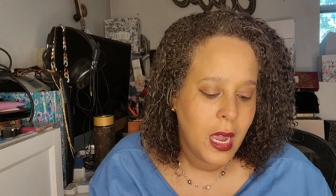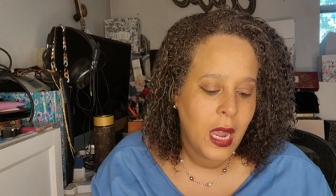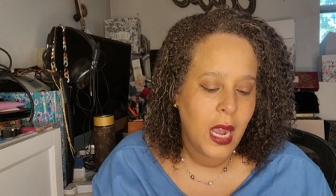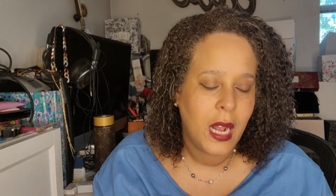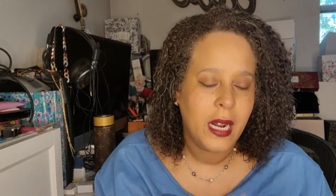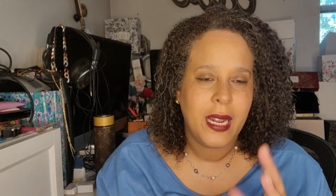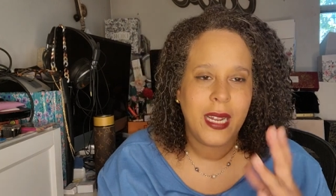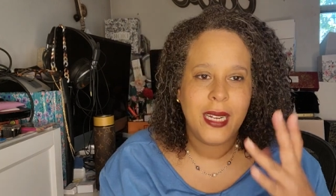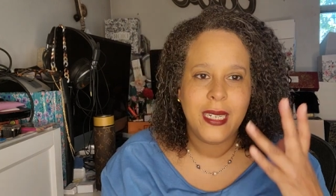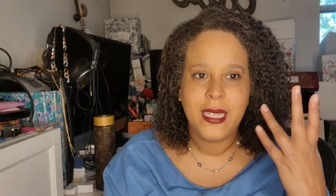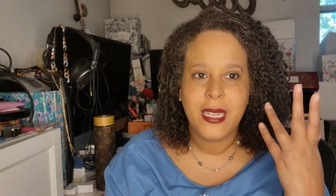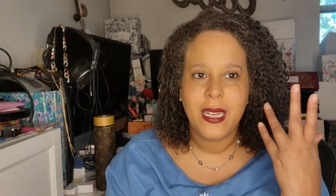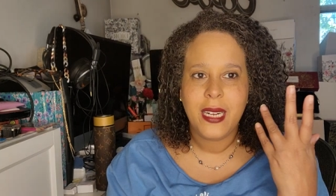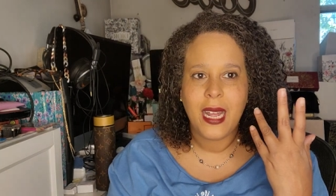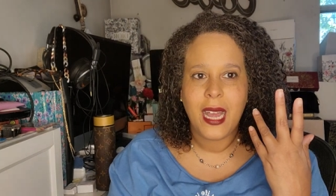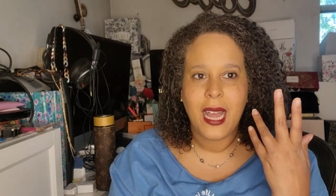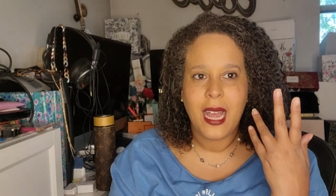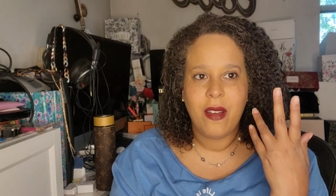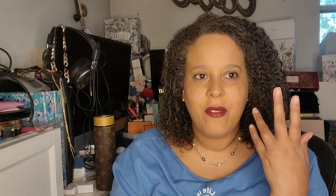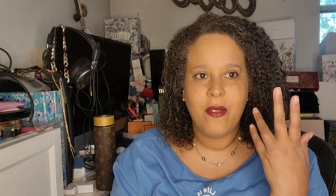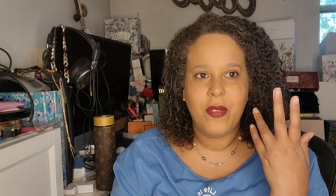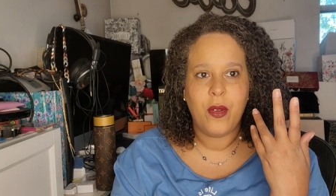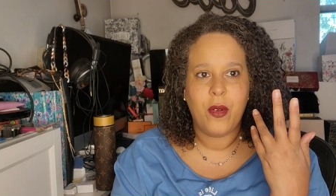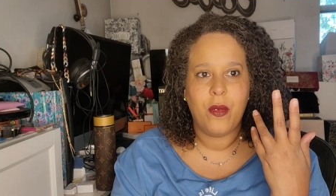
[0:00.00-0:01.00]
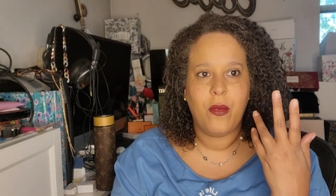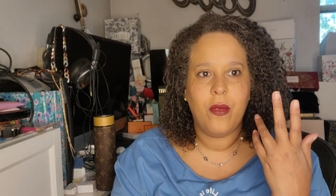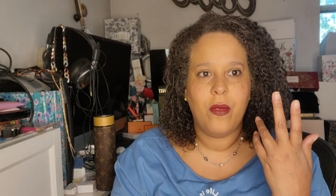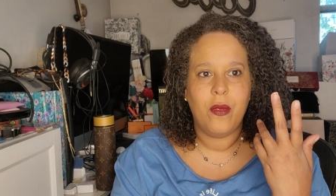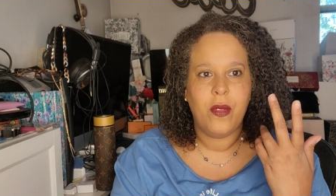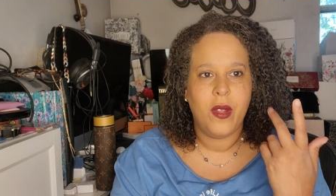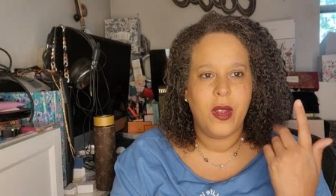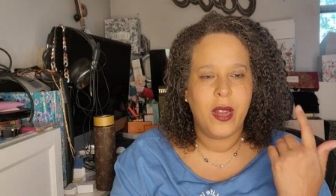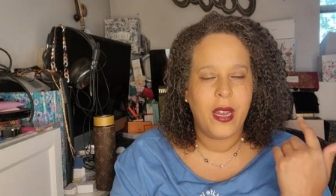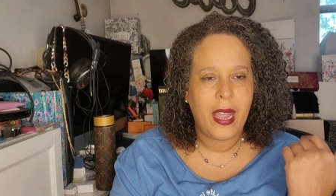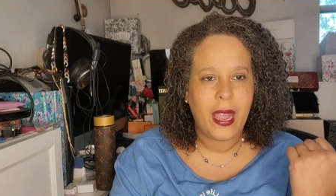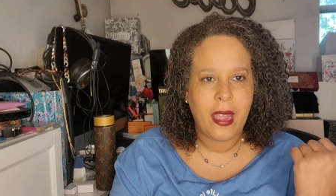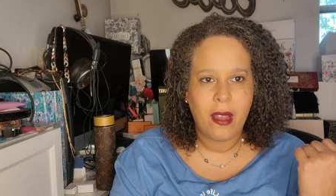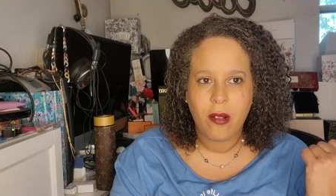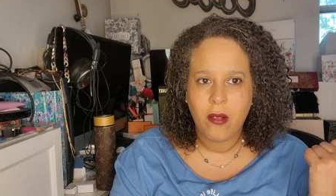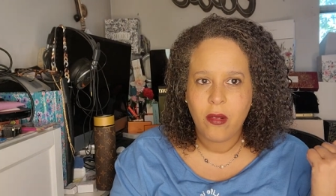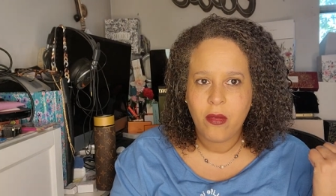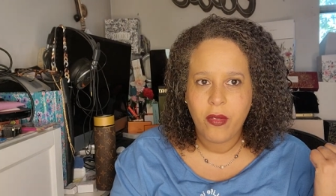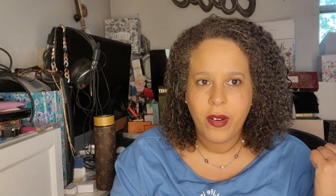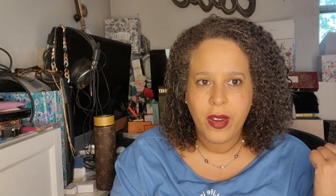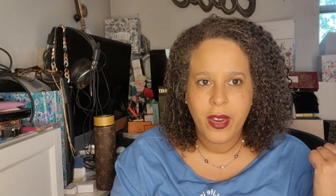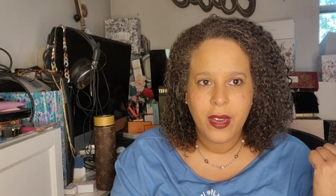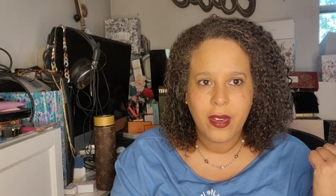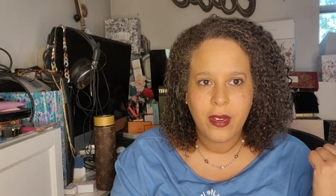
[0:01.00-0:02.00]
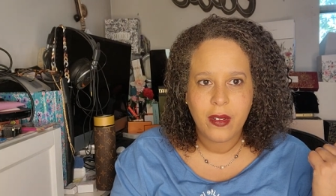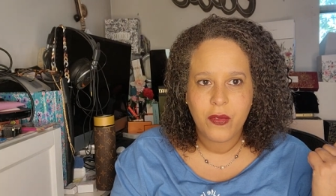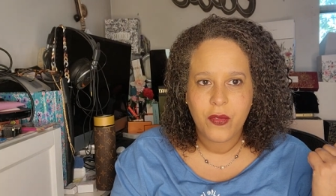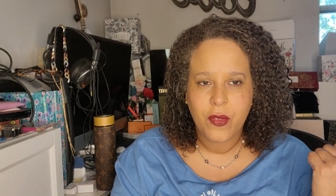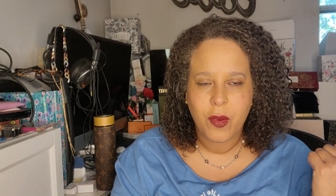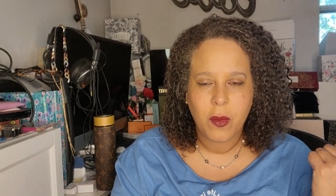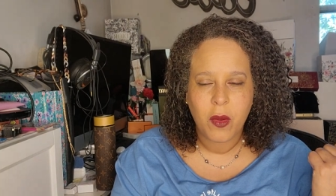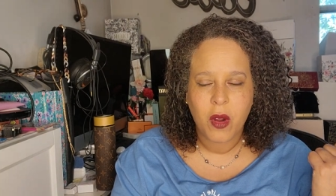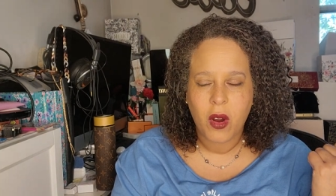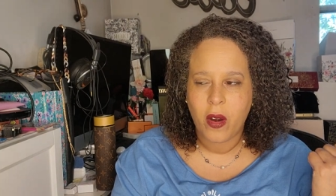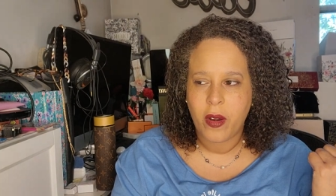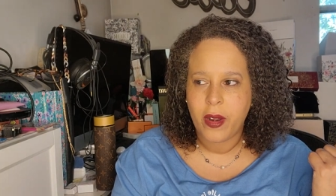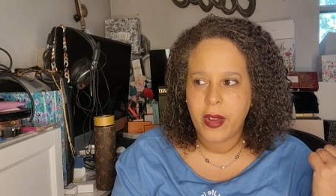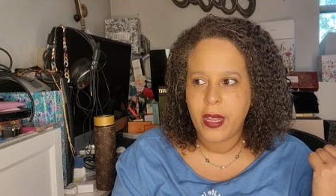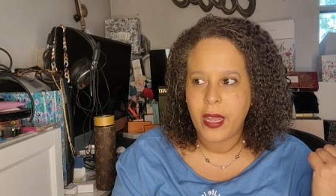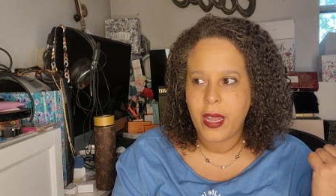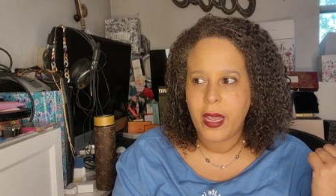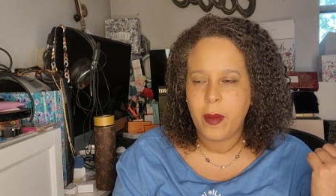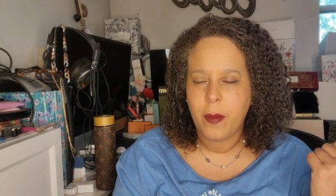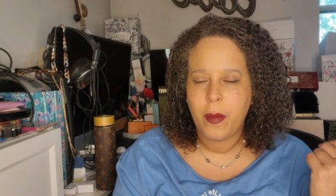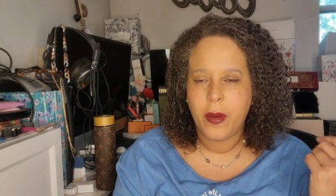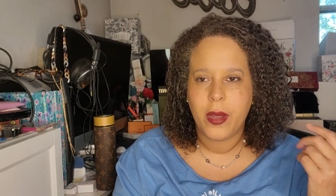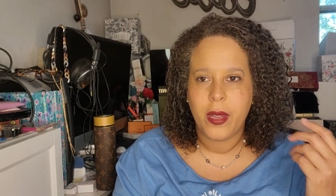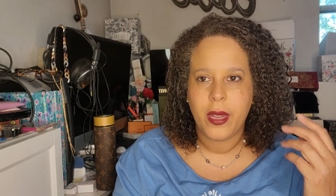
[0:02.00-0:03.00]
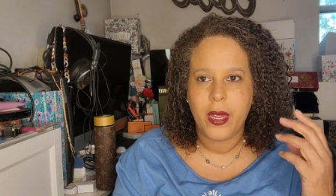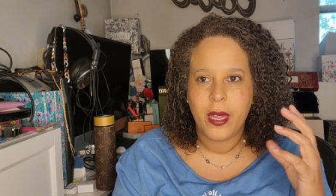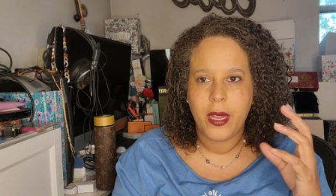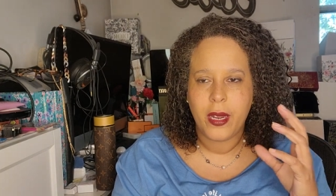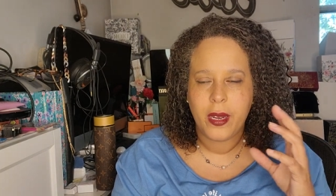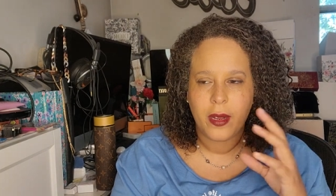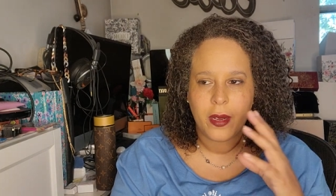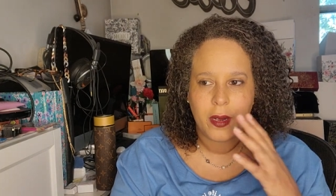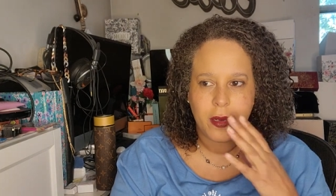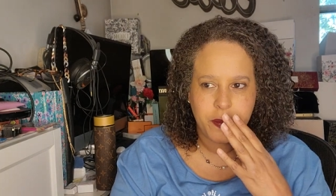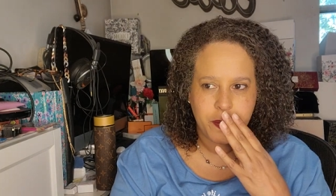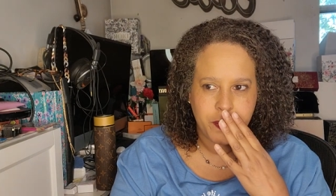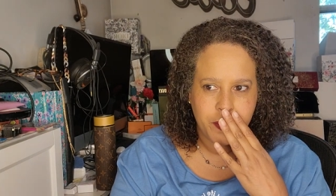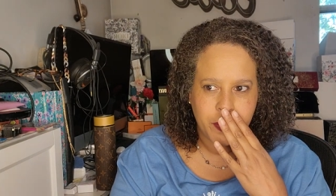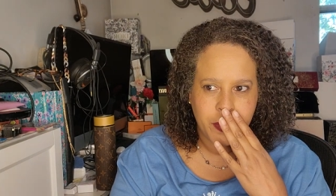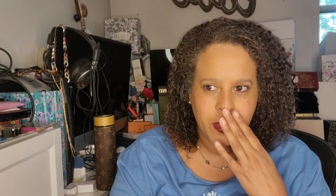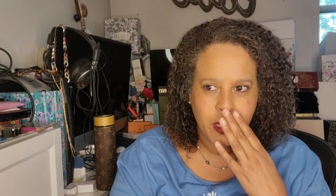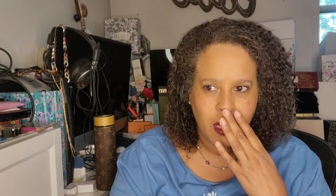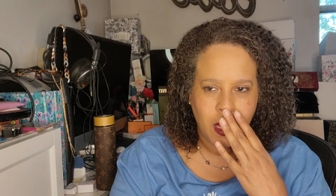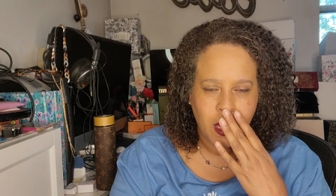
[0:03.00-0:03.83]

And I did have the the nail ring from Cartier, but in um